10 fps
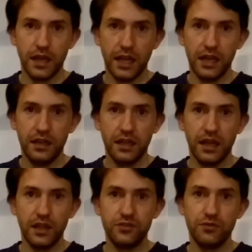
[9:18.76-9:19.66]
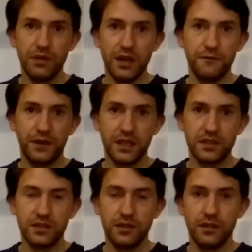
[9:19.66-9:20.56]
and as you may have
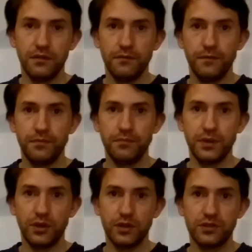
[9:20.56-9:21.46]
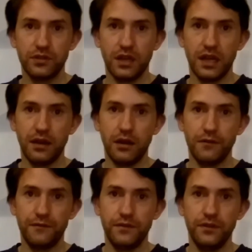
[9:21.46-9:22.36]
guessed, because
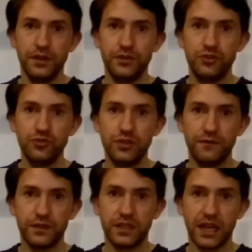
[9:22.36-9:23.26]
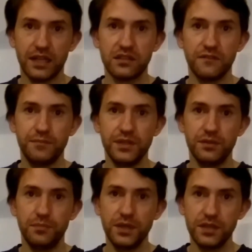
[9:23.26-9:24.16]
of the two different kinds of
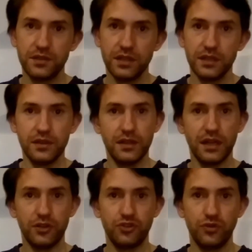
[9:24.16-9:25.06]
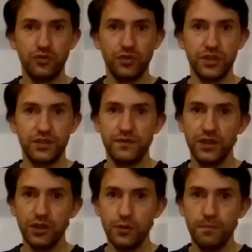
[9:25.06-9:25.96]
PCBs that I showed you in this
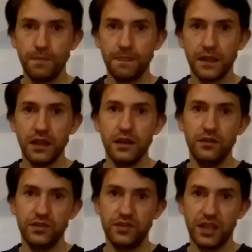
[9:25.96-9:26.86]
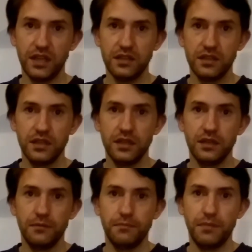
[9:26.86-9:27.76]
video, the second
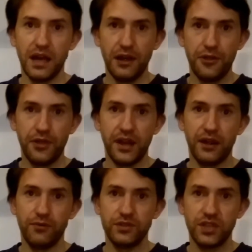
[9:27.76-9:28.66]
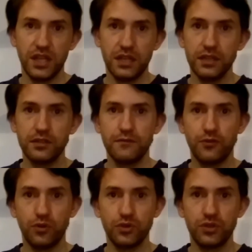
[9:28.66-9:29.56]
path that I will take is, of
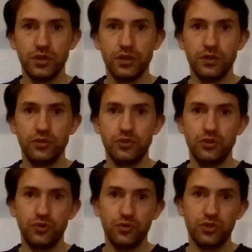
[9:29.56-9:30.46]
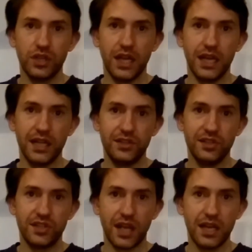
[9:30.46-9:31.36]
course, to use an
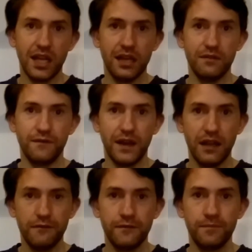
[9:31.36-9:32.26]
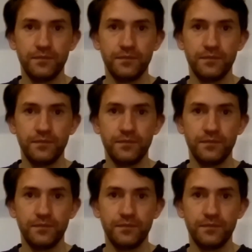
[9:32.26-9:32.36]
ATtiny85